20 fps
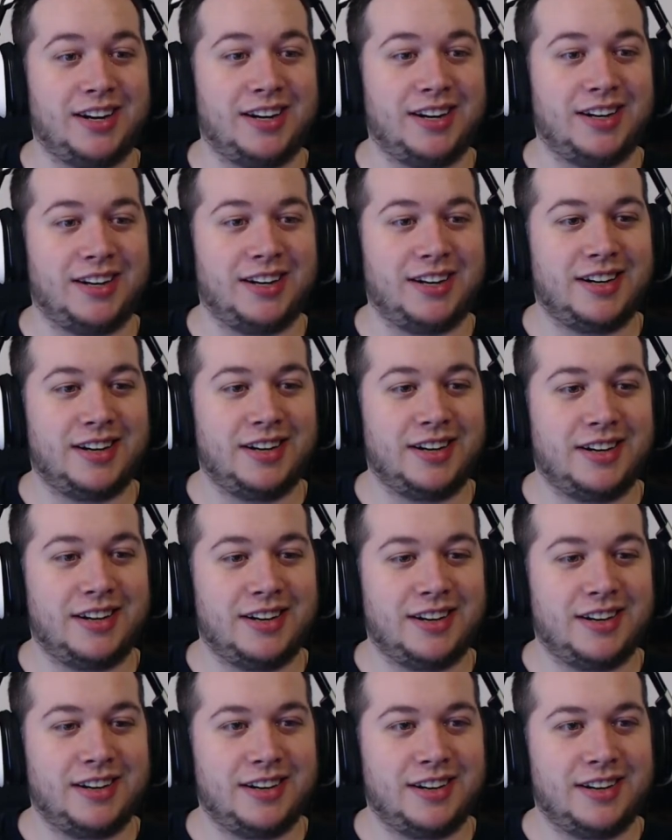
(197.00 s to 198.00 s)

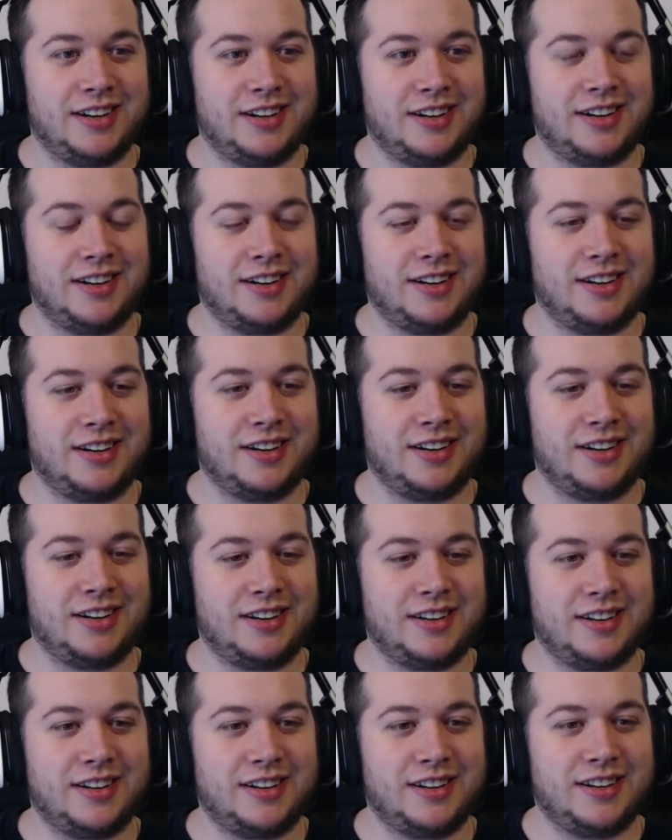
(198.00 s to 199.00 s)

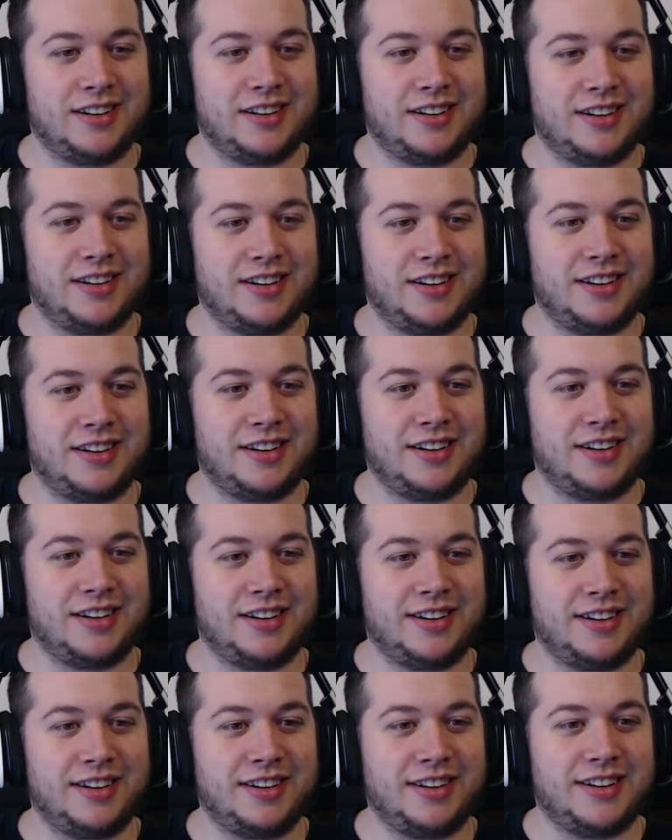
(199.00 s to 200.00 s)

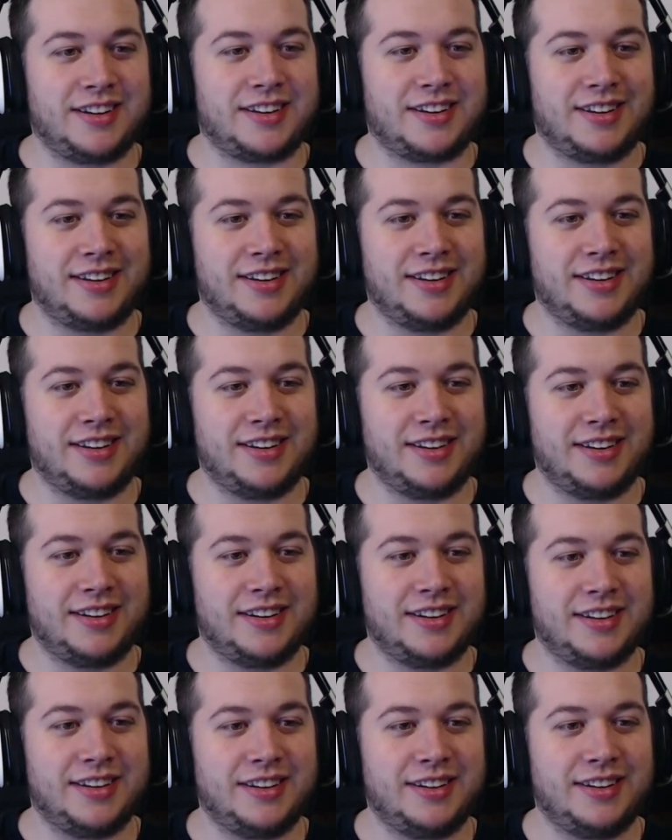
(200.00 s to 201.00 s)

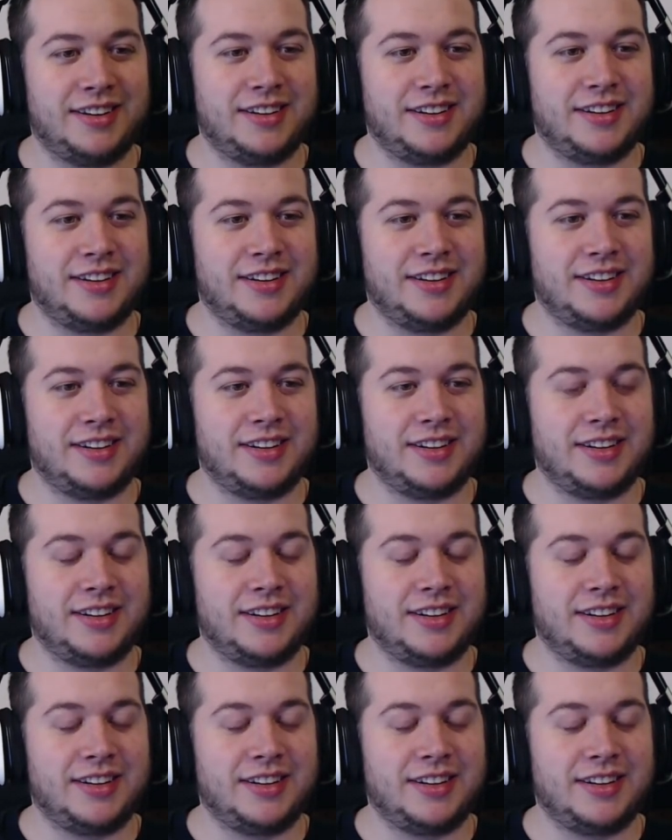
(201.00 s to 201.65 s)
No one is speaking in this clip.